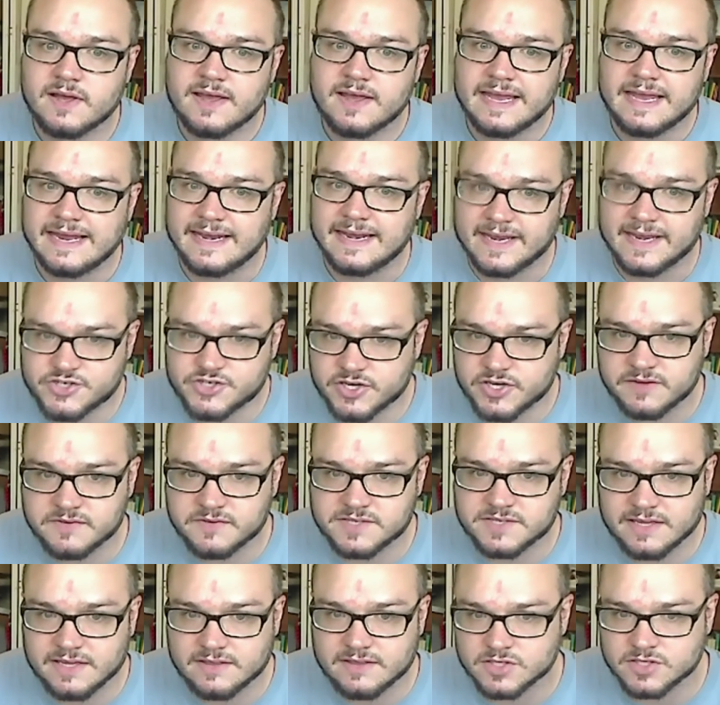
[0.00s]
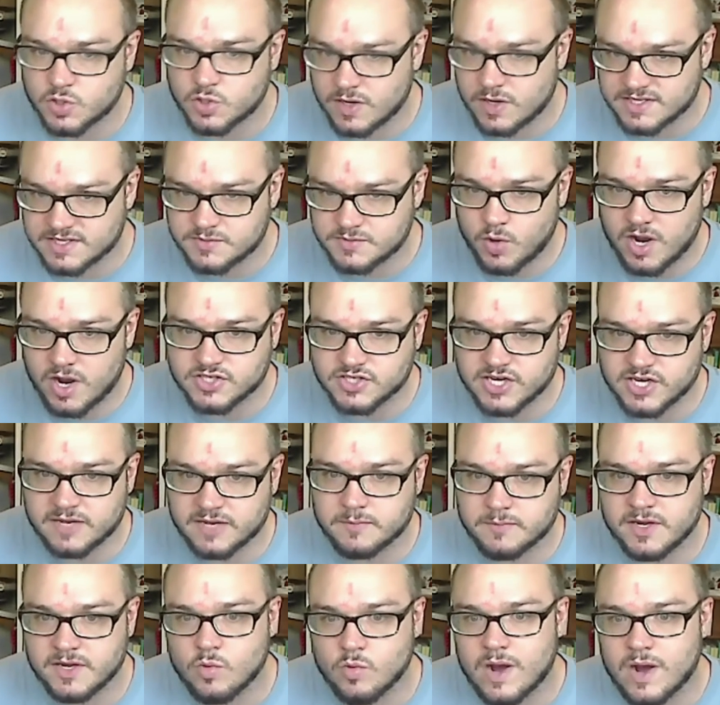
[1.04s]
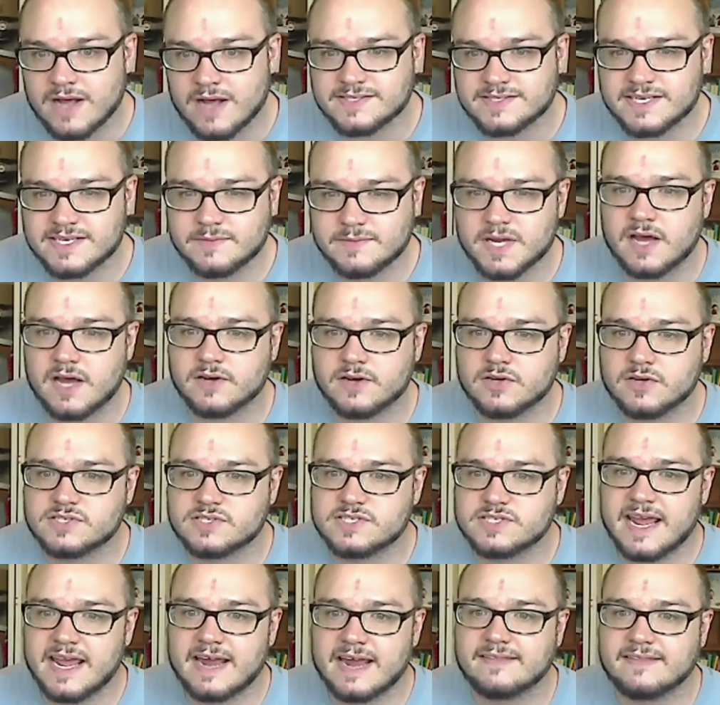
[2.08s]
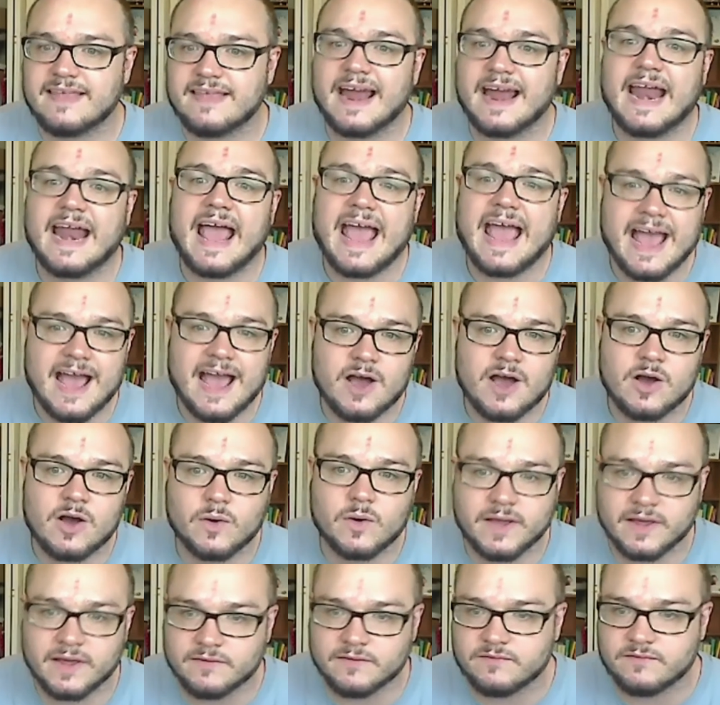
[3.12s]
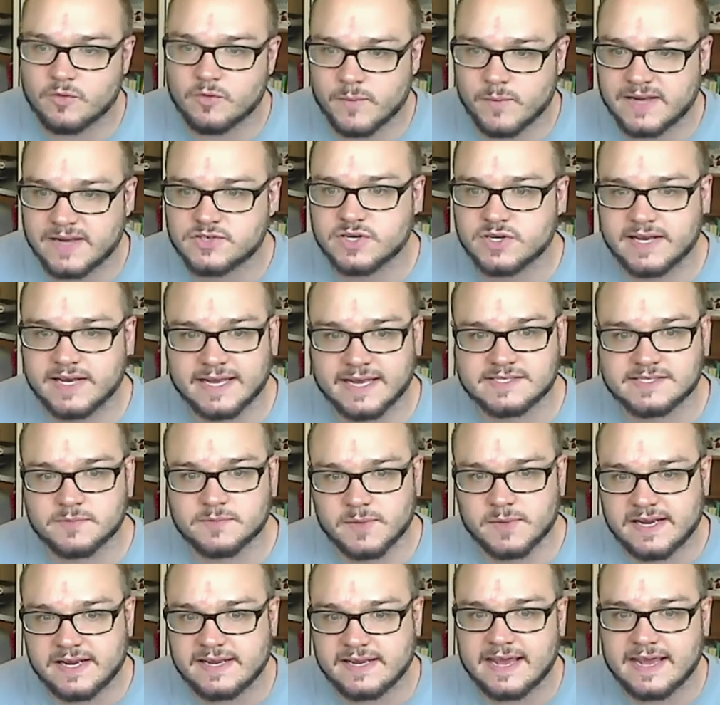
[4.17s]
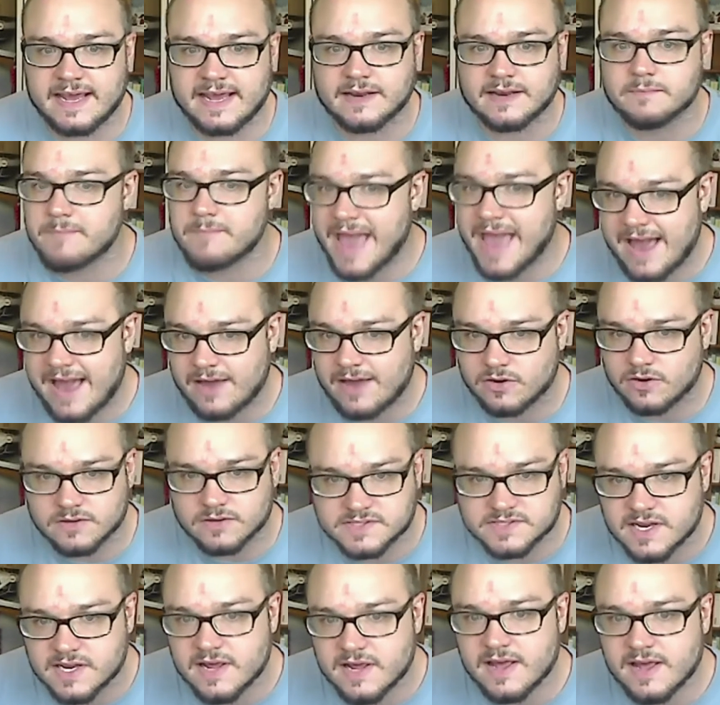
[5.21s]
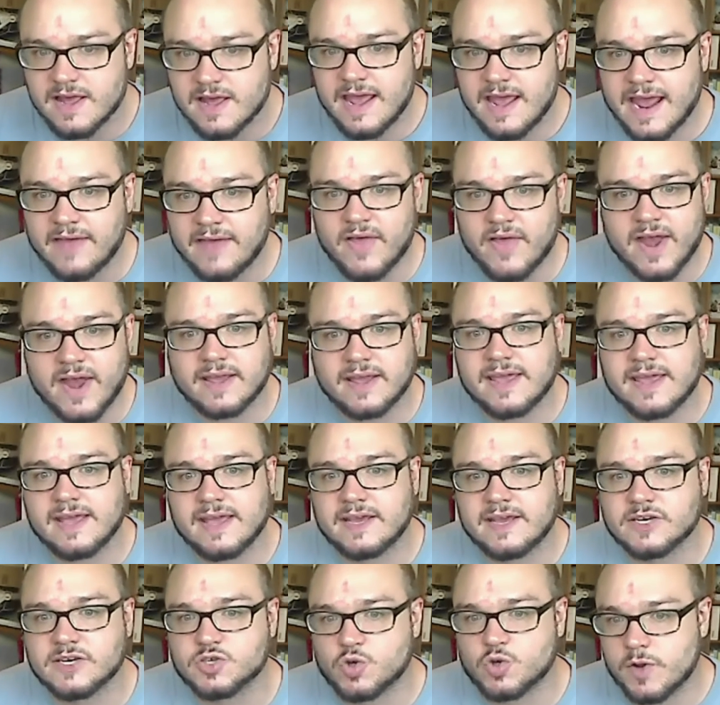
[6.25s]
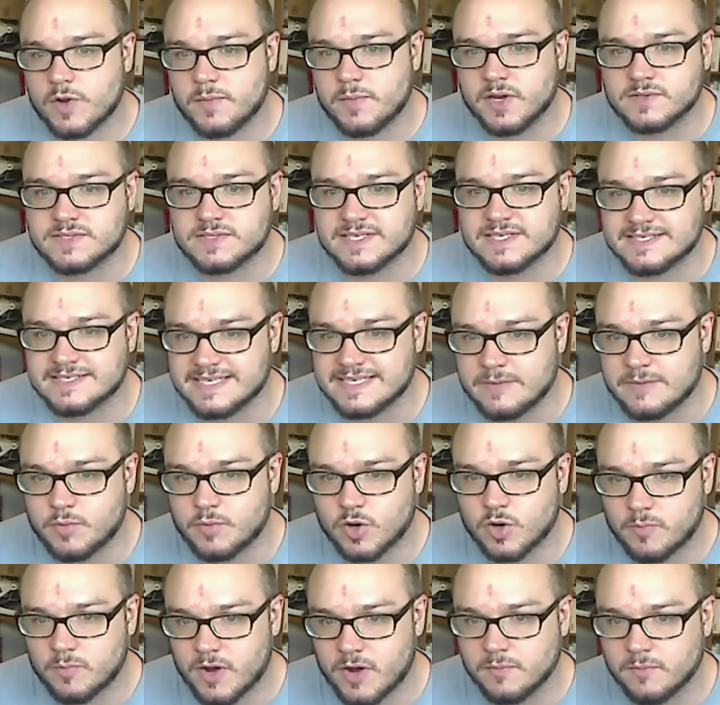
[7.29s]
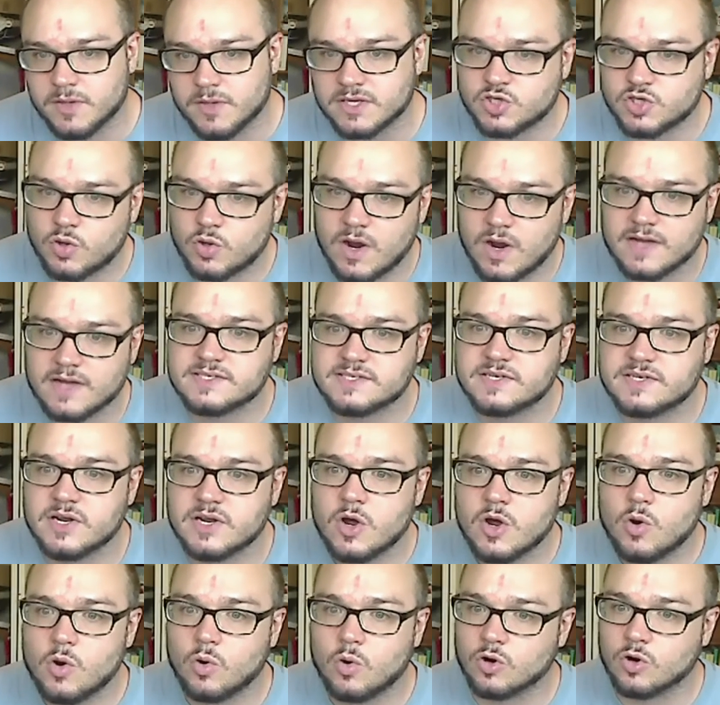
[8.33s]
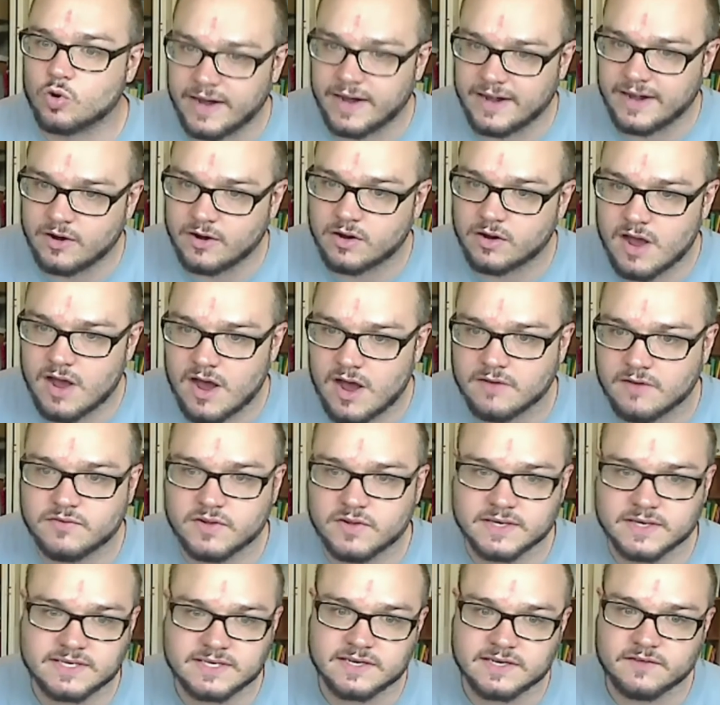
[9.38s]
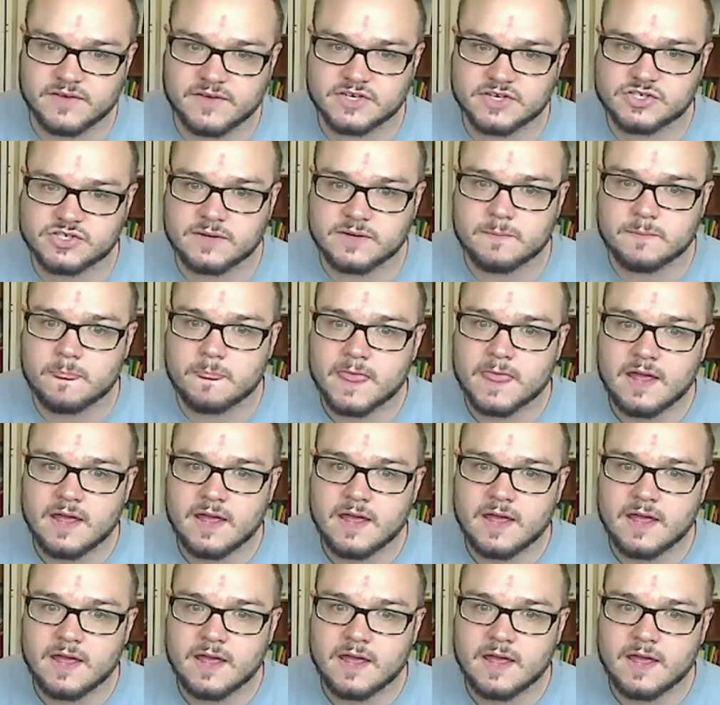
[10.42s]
Initiatives like the Trust Project, meanwhile, seem to understand that how information gets mediated matters, and that it can contribute to deeper public trust or greater conflict and division.